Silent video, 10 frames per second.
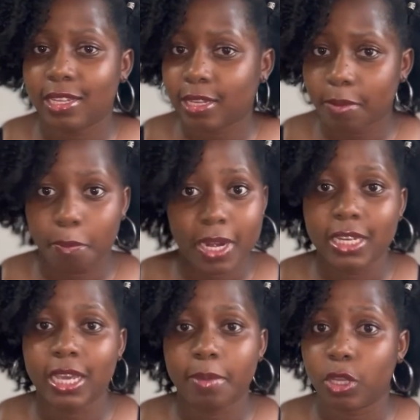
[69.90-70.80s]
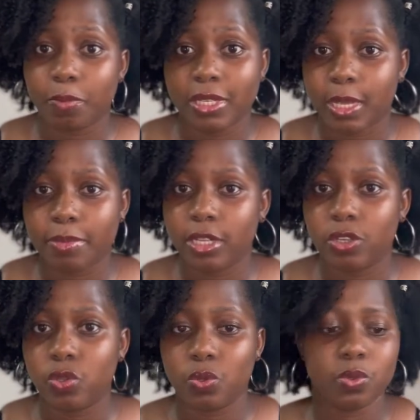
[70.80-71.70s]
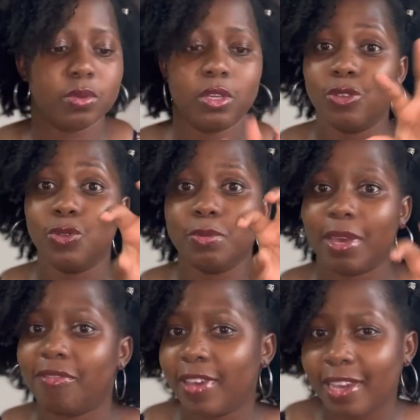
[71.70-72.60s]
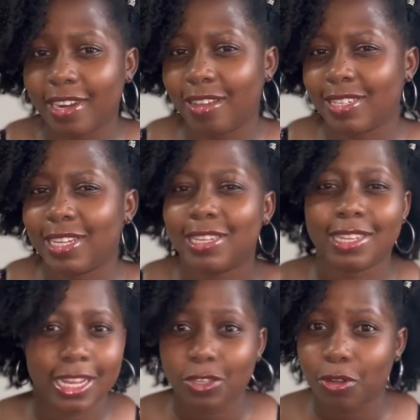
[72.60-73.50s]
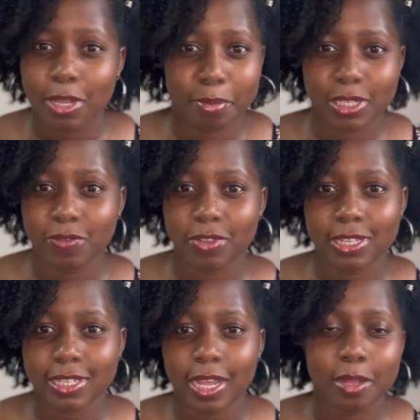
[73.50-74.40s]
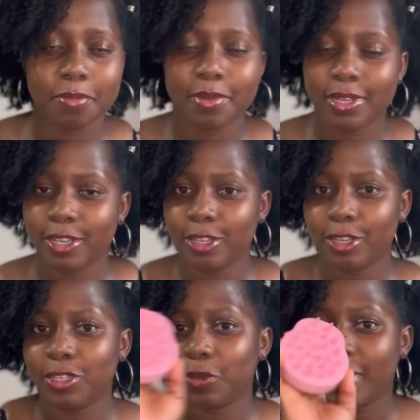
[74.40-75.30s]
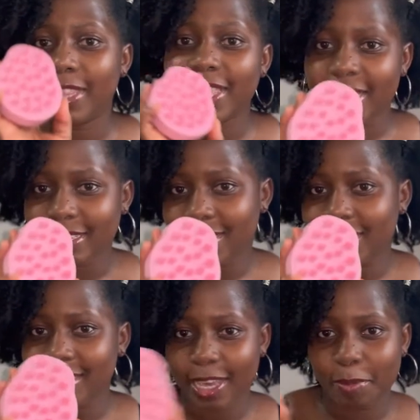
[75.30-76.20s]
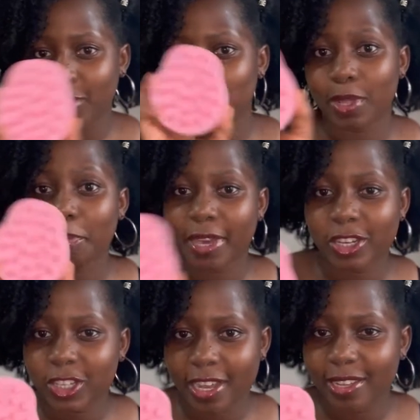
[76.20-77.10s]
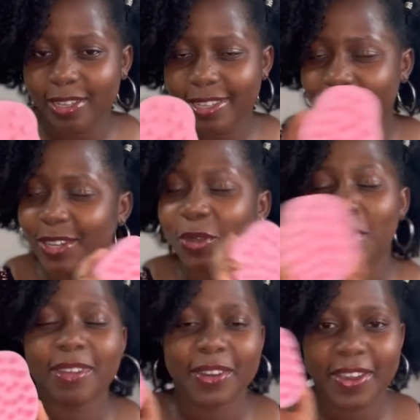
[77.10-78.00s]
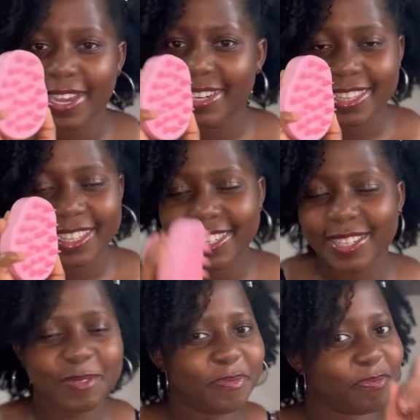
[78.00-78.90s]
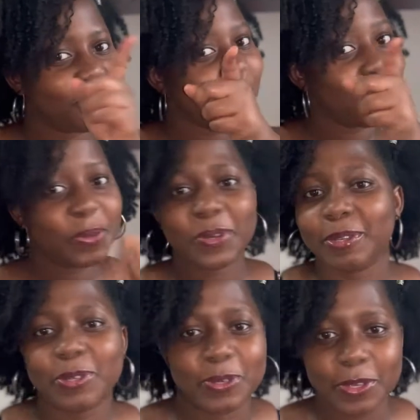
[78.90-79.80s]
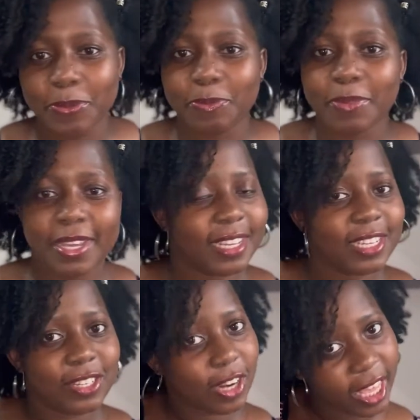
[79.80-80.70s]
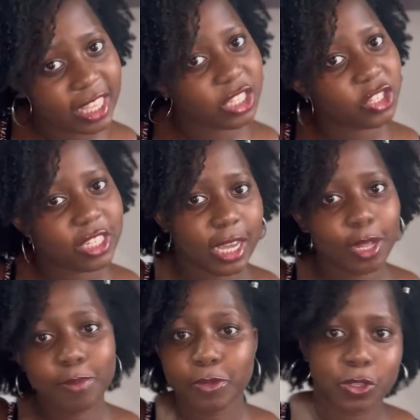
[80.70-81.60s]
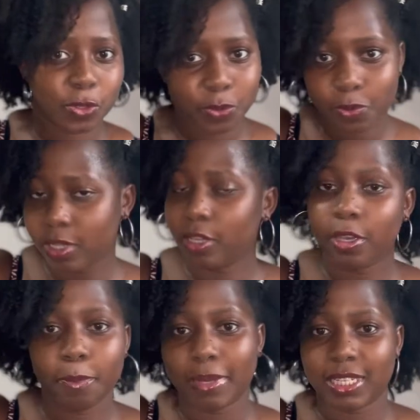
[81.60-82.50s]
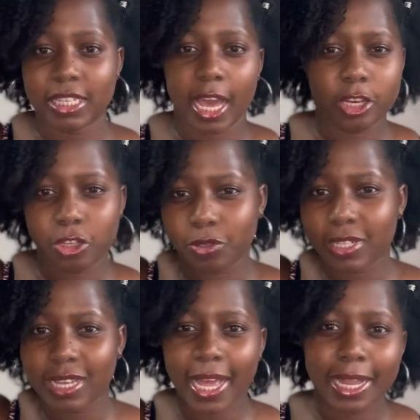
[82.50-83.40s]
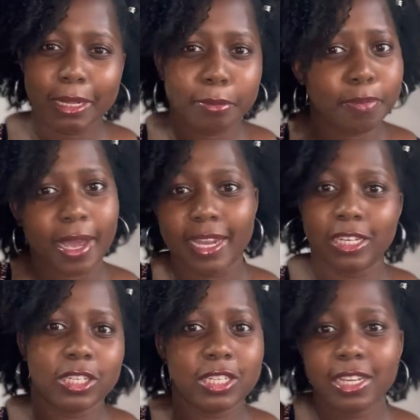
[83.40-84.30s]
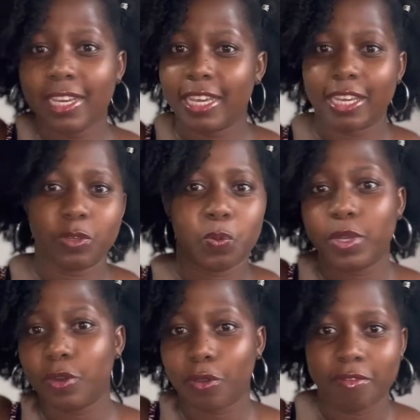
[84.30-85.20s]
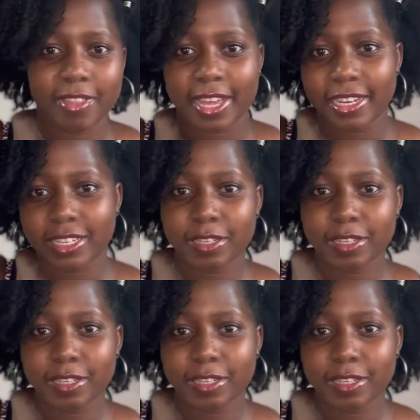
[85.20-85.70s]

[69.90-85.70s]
many times I'll be tempted to use my fingernails, and that's not the best for the scalp. So when this came into the picture, whoever created this, kudos to you. So like, this just helps you massage your scalp and get rid of that